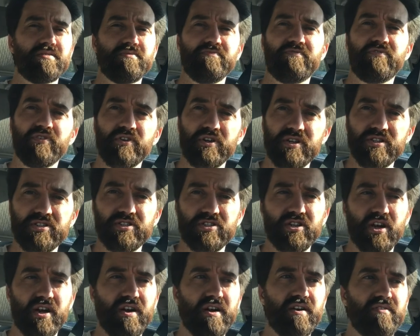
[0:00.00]
some footage
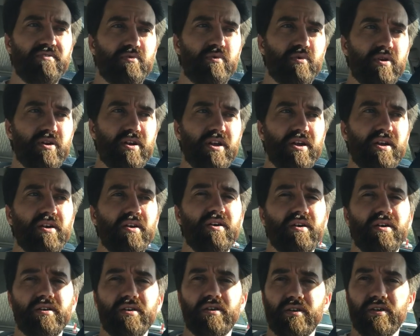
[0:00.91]
of working
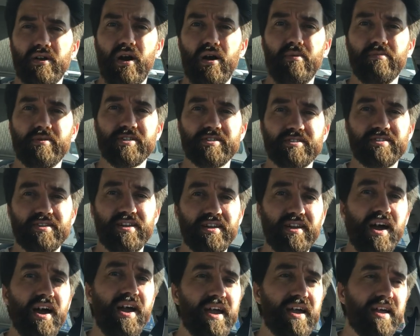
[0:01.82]
on comics
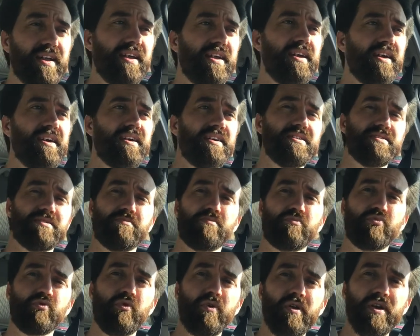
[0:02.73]
tonight, because
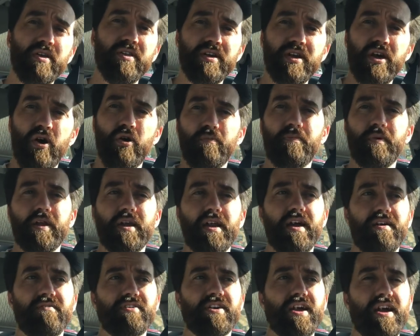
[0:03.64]
I'm really hoping to
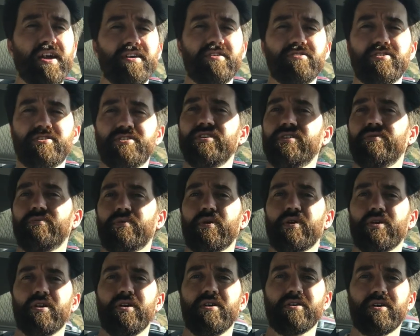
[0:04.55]
have the energy to
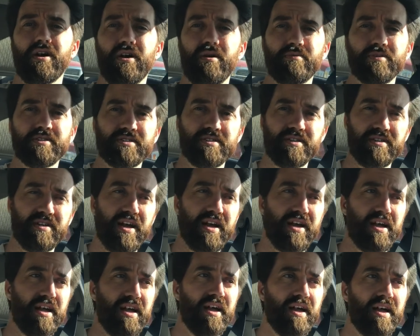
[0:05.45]
work on comics
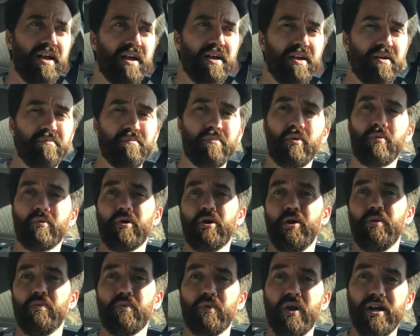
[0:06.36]
tonight. But
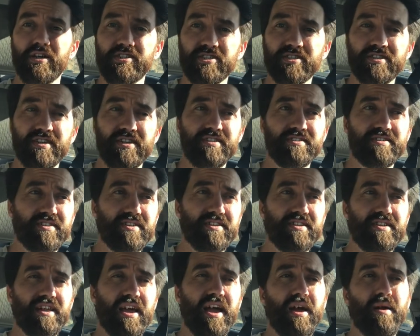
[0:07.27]
we're in rush season
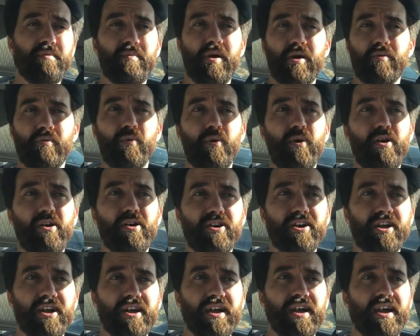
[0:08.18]
at my work,
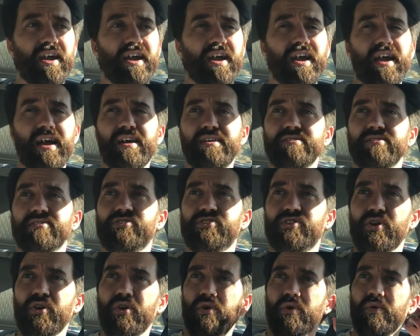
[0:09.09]
and
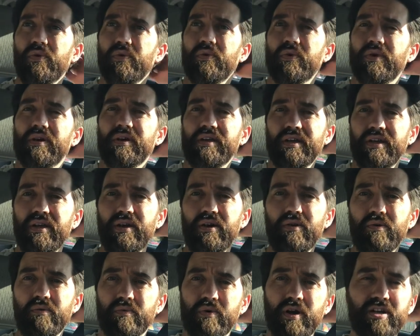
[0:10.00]
so, you
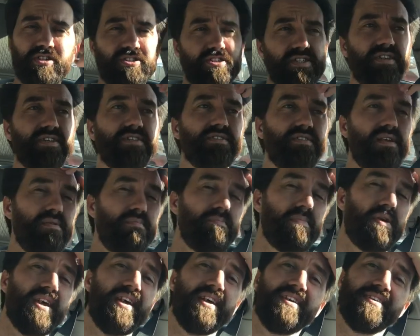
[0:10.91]
know, rush season
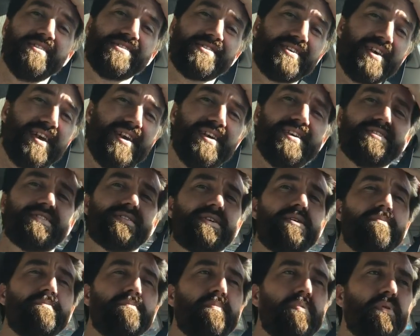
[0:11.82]
means it's
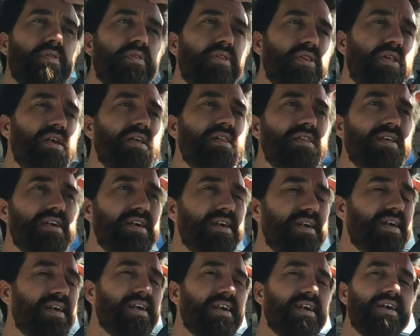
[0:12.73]

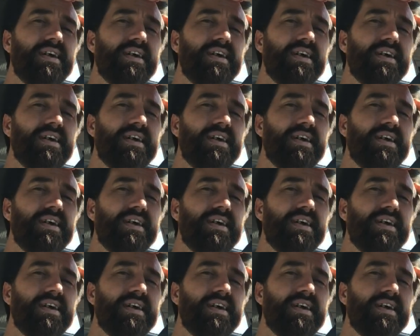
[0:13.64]
completely